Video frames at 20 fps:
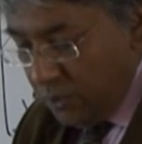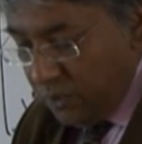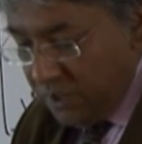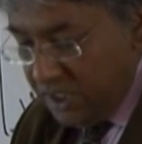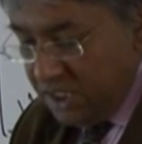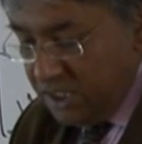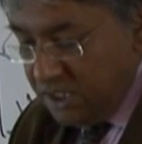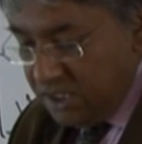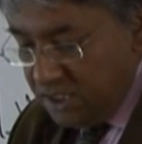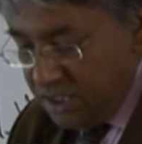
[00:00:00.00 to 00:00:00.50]

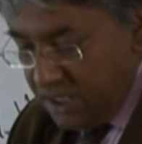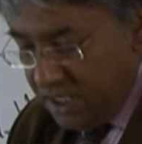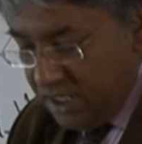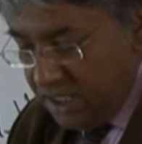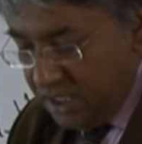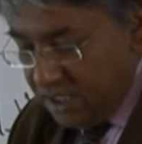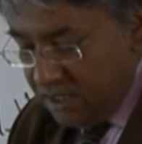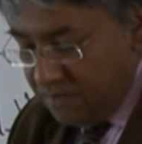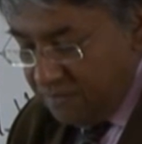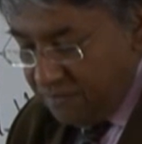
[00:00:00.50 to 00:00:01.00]
We can
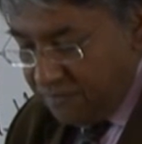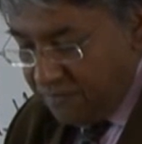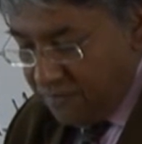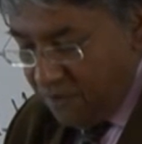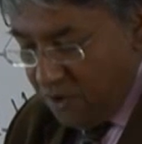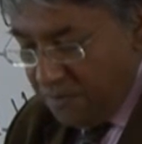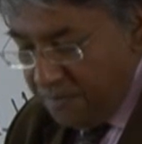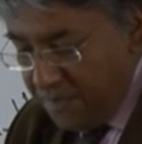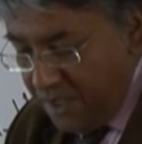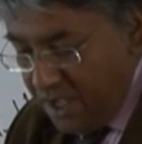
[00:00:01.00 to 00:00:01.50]
take it
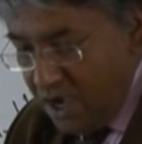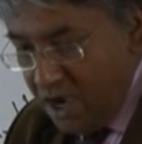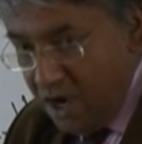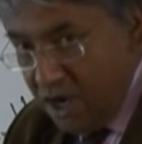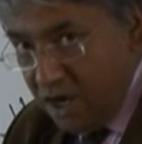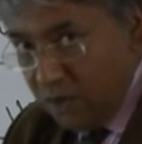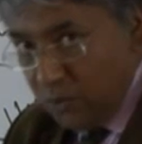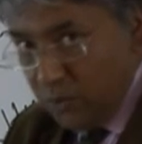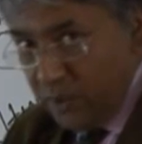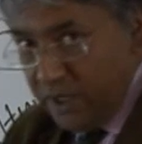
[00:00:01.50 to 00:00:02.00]
from the
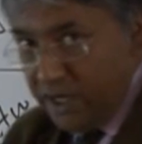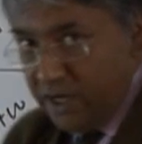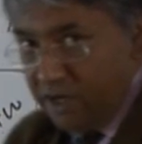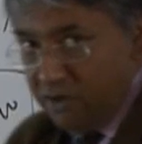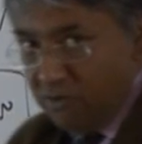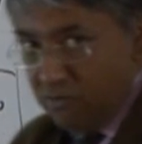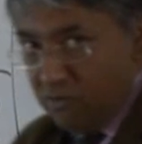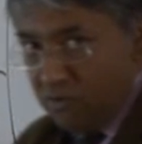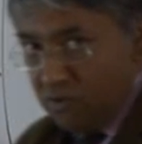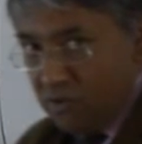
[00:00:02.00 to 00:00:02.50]
hardware
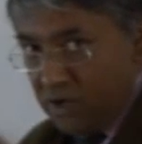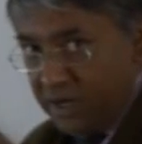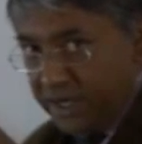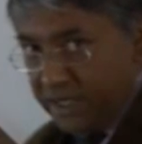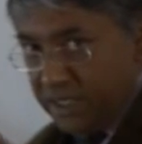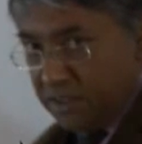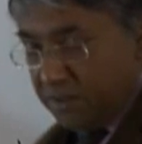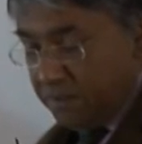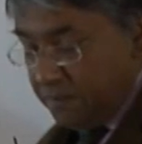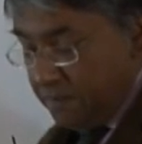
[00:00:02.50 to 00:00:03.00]

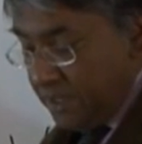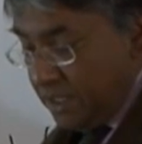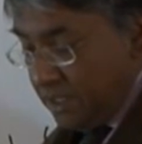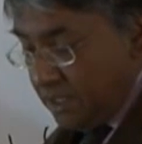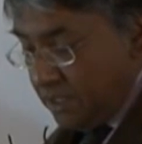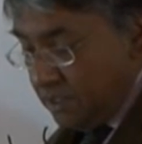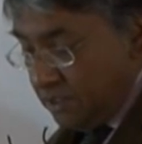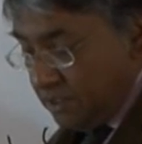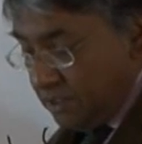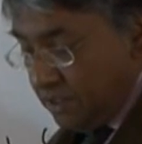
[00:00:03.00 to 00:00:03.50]
right up
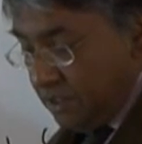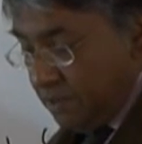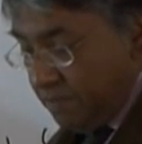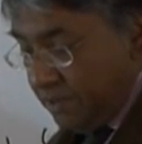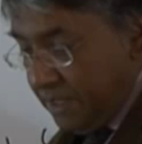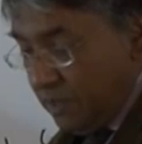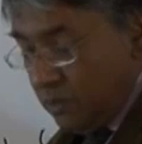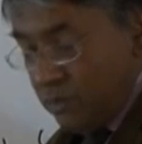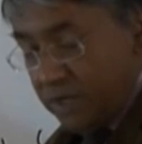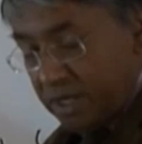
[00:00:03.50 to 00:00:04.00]
to the
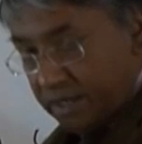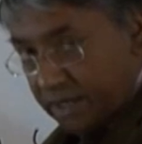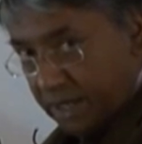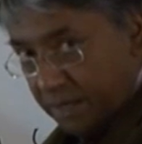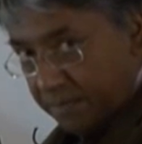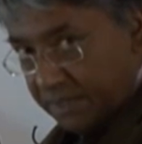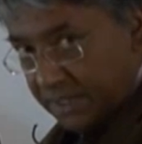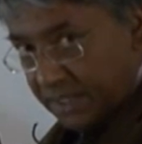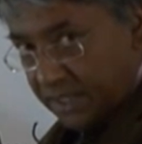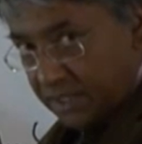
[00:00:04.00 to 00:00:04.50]
middleware and
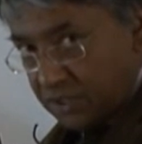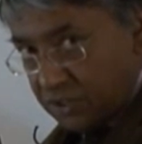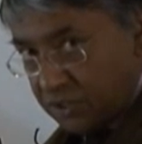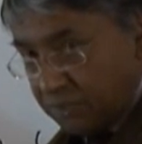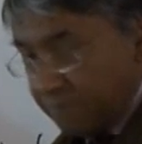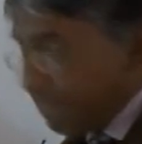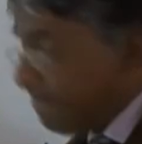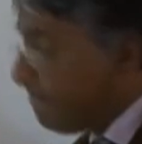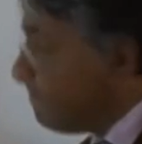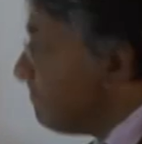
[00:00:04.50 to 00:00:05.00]

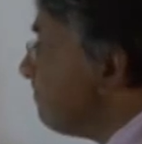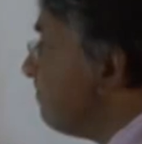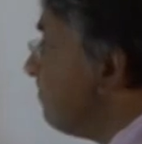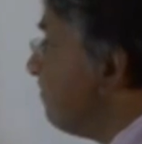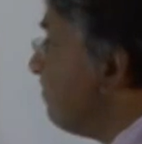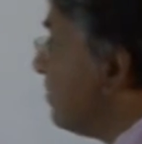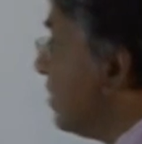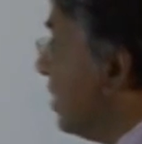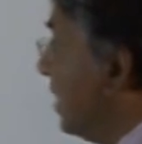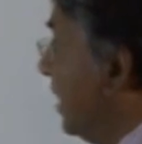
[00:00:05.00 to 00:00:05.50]
application.
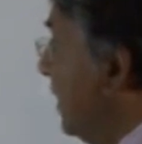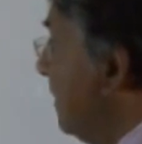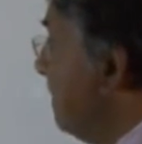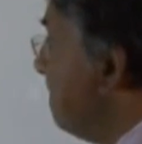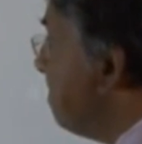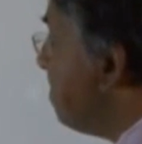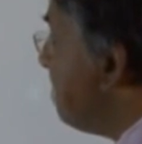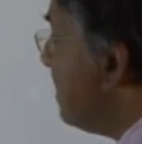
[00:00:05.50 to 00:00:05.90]
Okay?